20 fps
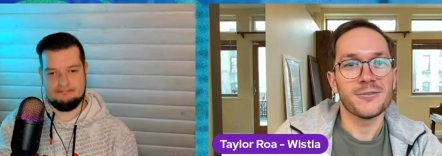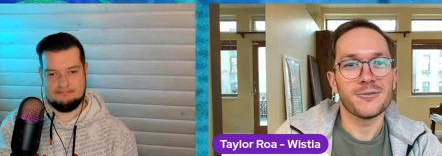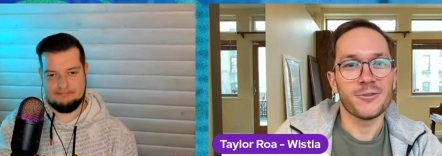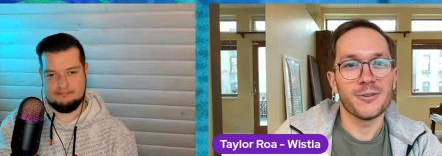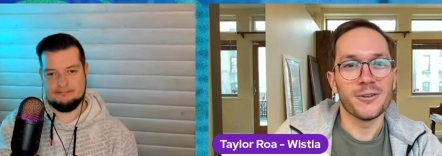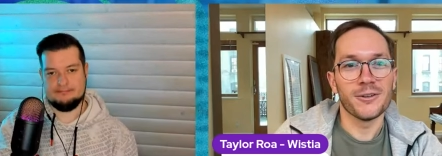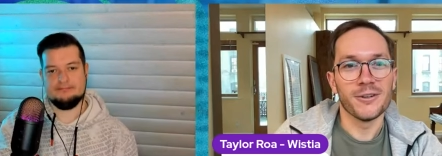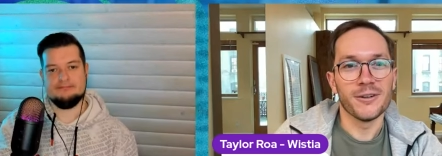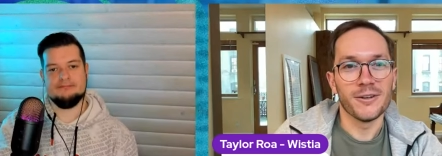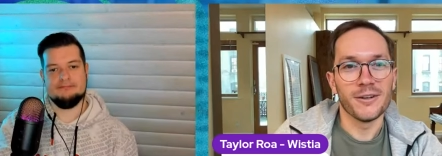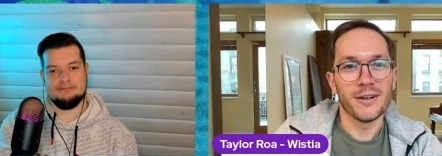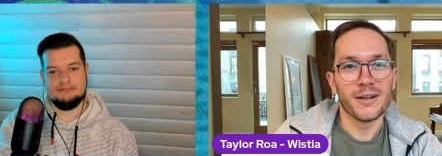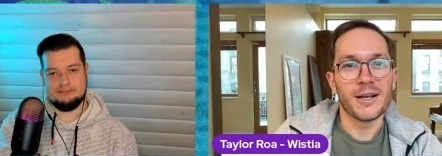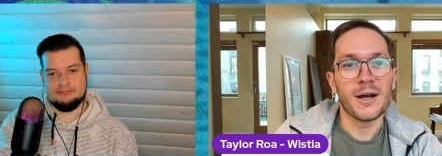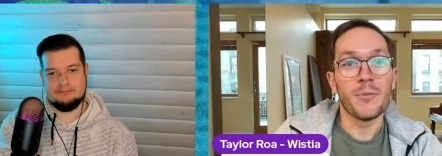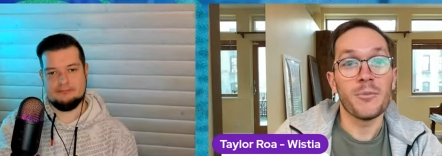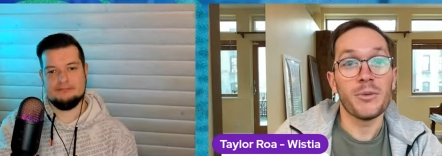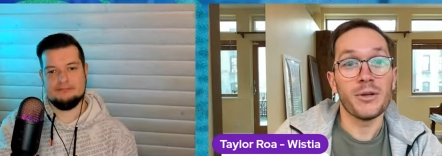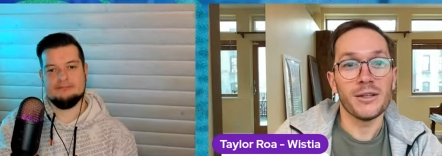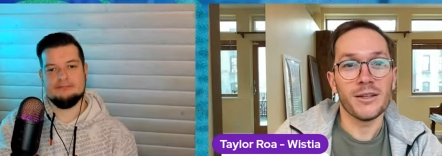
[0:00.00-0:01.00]
Speaker 1: For a
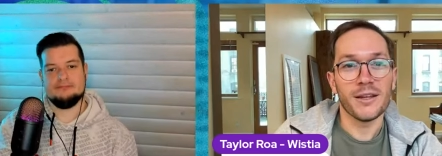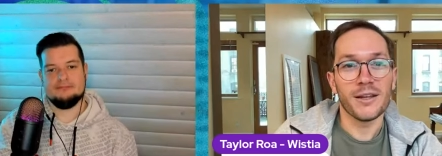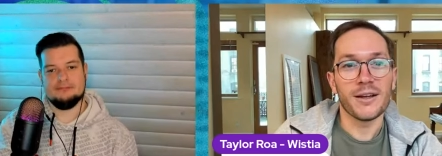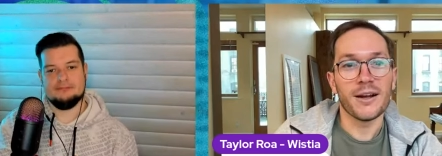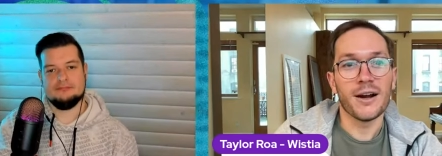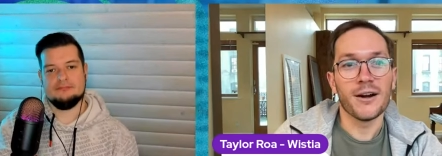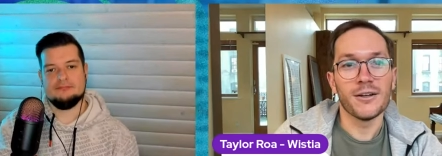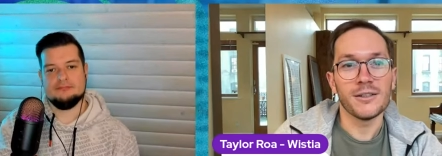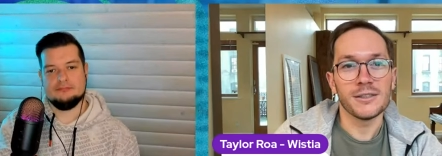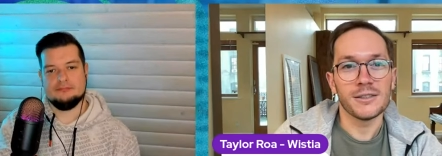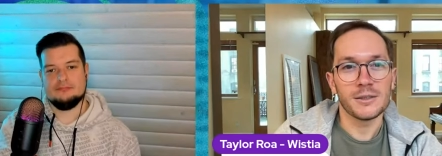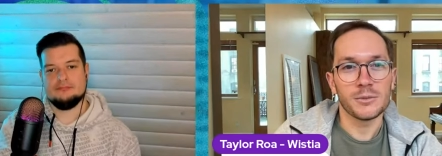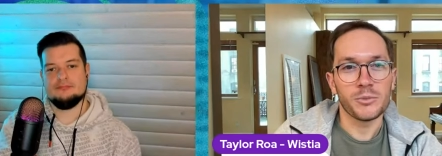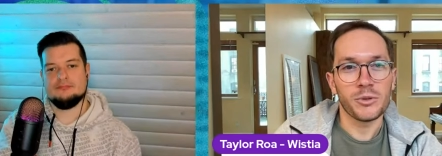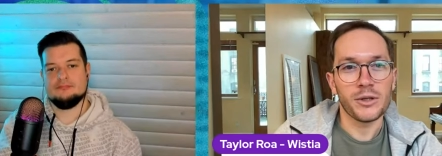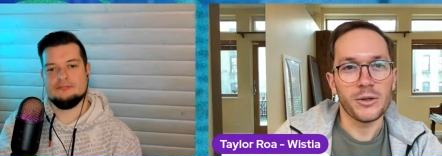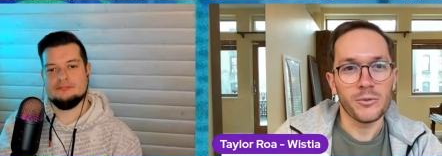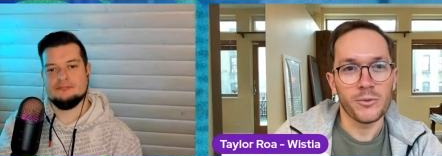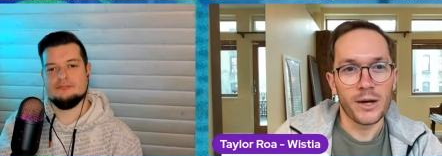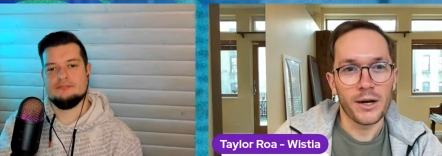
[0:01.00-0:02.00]
company like ours, it's
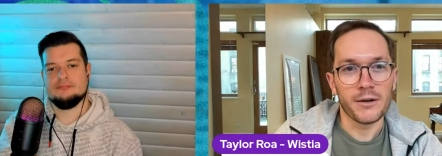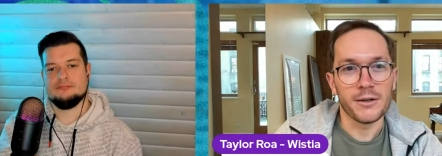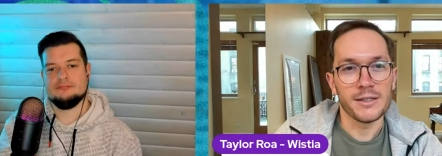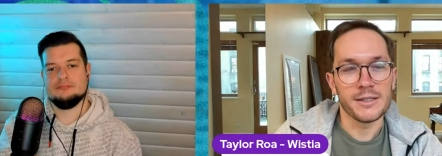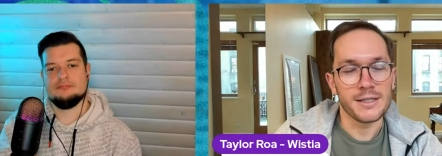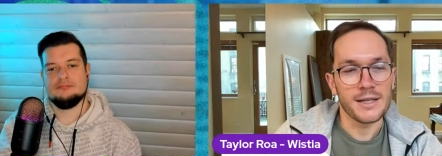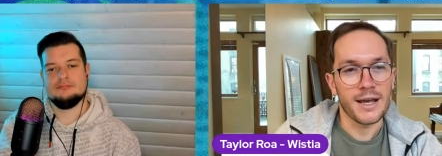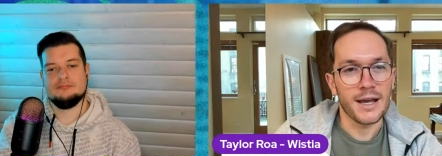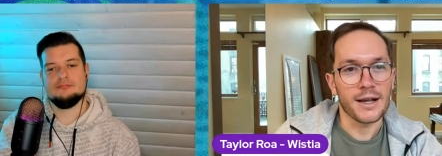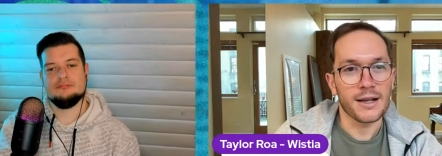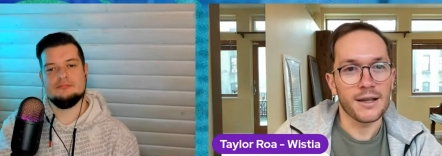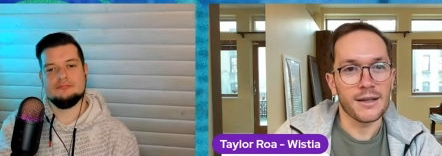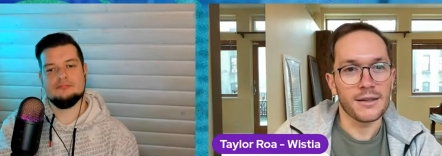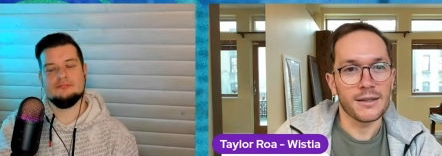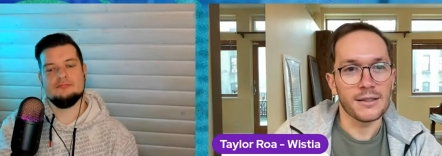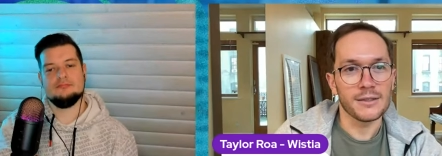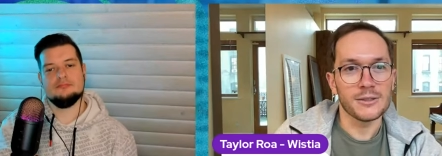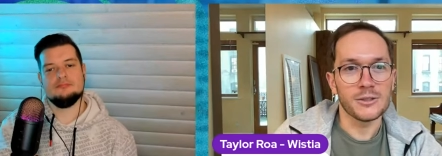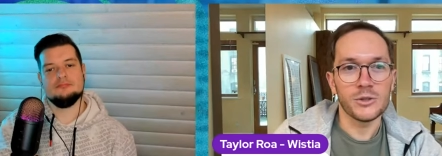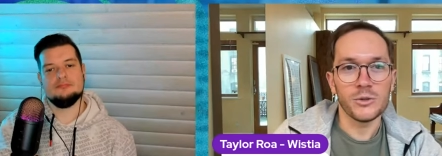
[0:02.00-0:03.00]
pretty rare in tech. I
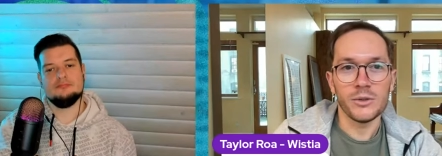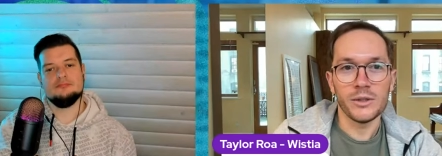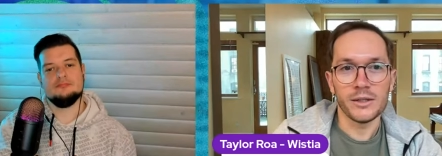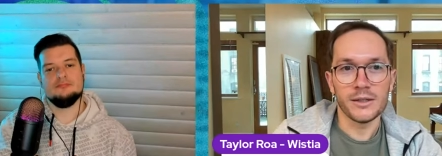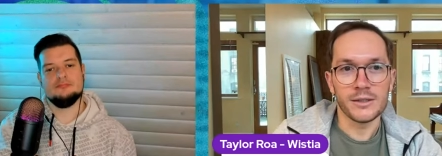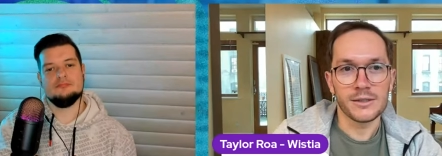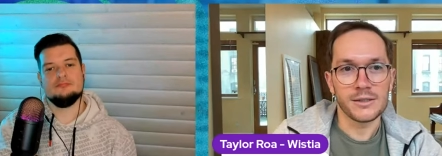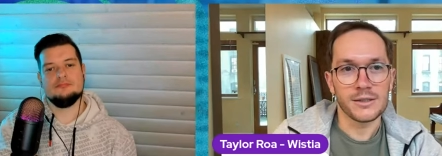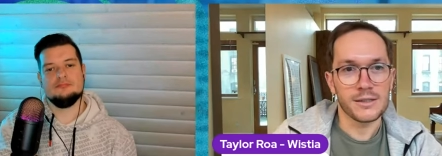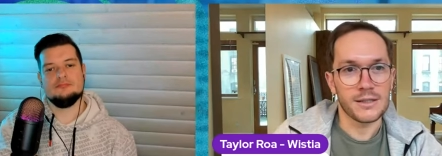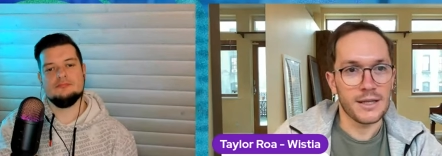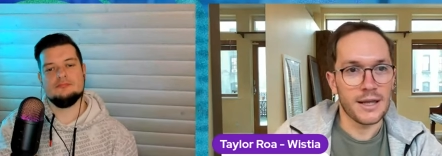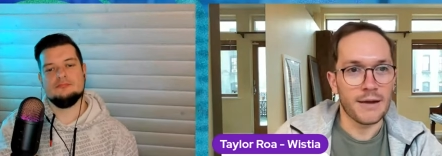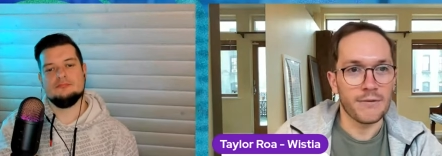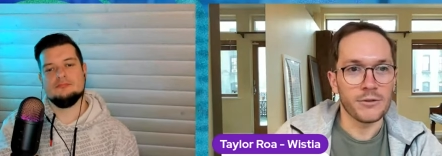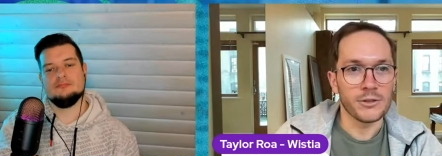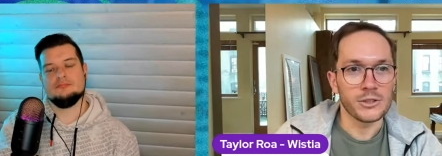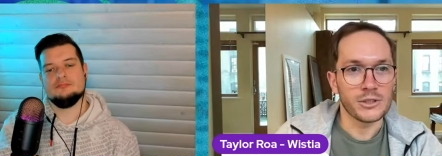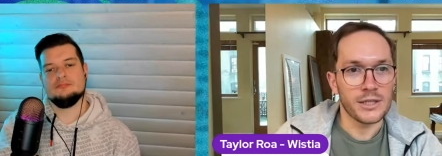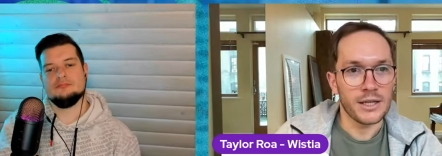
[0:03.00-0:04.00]
think two years is the
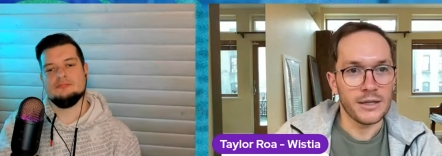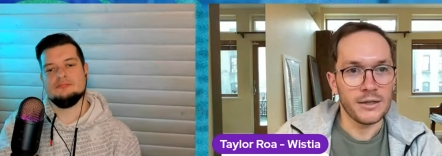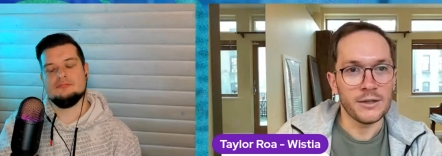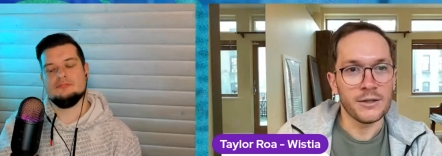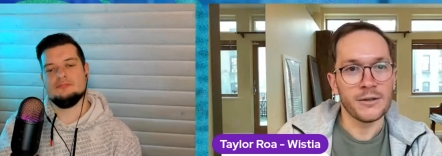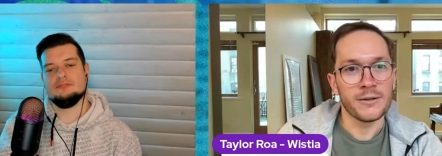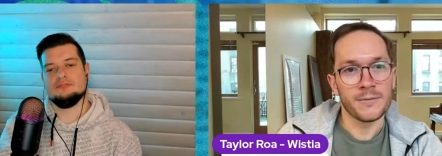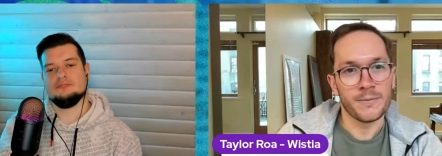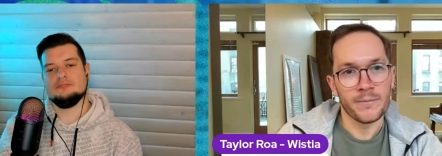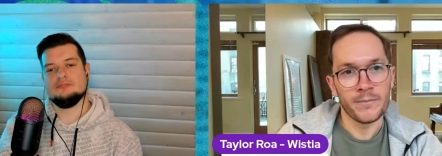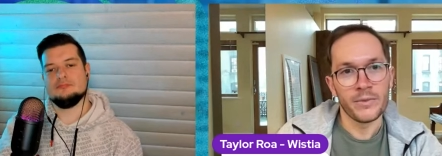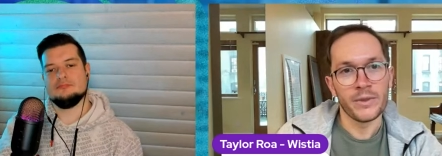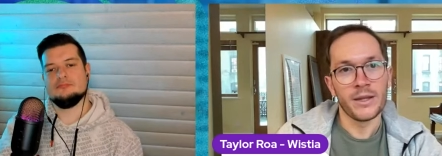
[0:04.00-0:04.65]
average tenure.